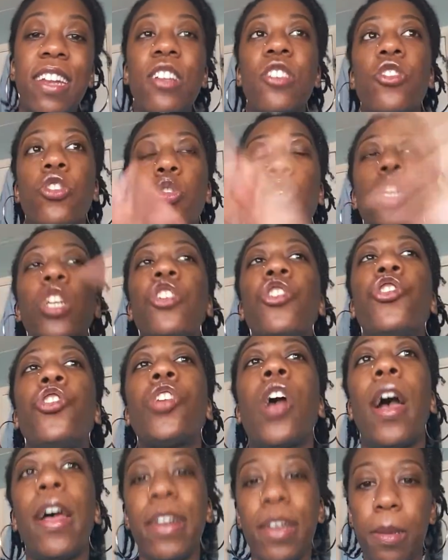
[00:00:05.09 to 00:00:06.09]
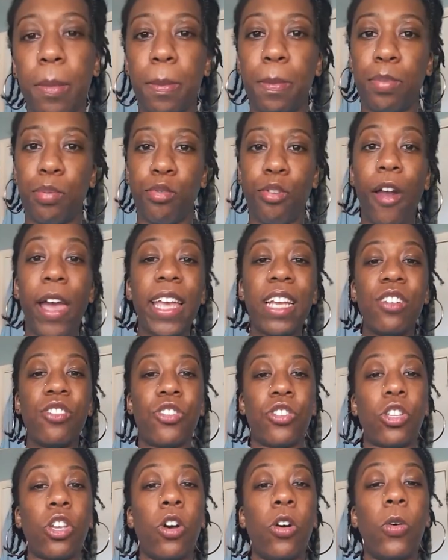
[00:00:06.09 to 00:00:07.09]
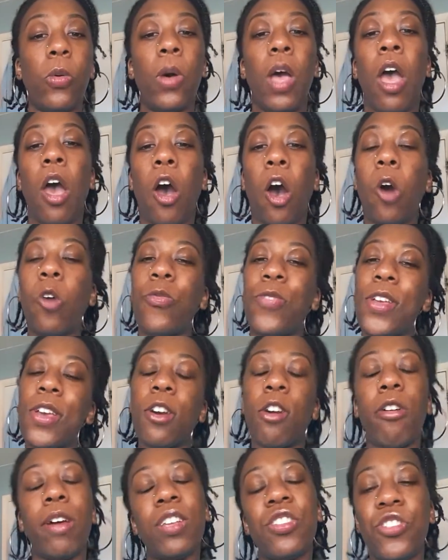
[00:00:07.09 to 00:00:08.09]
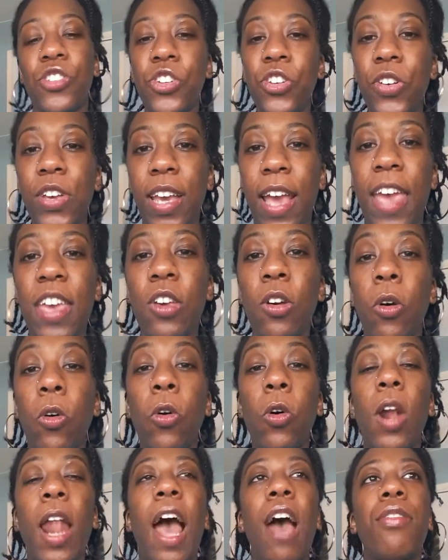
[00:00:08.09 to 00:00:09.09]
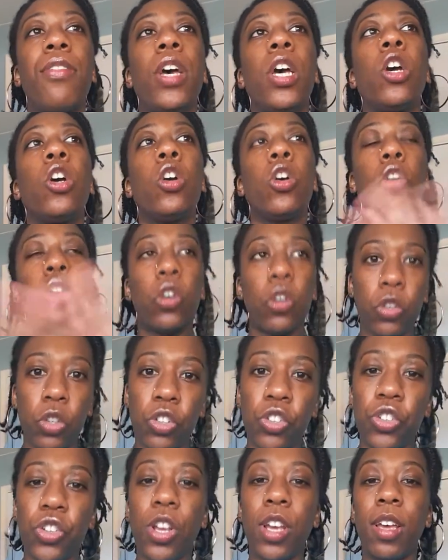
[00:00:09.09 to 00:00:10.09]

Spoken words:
The sun is shining bright, so hopefully across the UK you all have a good,